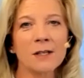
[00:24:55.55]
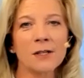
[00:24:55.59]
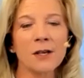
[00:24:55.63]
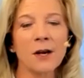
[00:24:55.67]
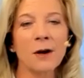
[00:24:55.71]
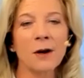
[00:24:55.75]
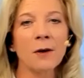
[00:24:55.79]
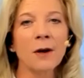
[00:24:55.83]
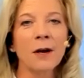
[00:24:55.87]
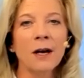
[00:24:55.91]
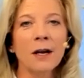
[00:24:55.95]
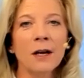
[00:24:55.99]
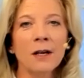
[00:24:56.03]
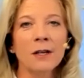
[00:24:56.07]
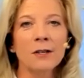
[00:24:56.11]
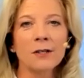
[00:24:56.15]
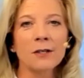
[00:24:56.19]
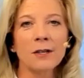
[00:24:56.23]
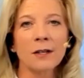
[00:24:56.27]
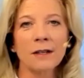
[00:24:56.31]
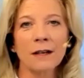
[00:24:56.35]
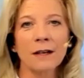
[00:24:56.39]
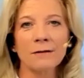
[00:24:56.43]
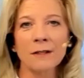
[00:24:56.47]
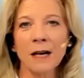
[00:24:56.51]
So you
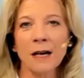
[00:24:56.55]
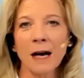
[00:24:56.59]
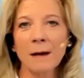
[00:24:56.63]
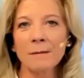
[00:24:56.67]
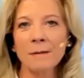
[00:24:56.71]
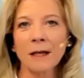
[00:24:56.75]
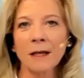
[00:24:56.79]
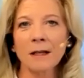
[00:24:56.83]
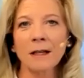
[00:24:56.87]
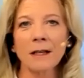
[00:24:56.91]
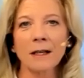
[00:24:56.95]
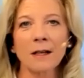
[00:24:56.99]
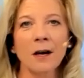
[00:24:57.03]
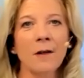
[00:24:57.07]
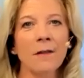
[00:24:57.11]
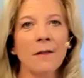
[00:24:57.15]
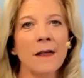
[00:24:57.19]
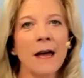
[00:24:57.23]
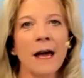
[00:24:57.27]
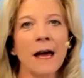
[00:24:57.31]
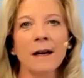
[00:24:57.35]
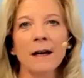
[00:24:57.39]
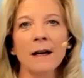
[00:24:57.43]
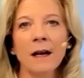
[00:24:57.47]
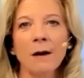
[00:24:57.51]
still have time to click on
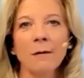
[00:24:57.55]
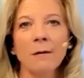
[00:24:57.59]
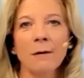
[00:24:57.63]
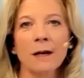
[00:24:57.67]
that,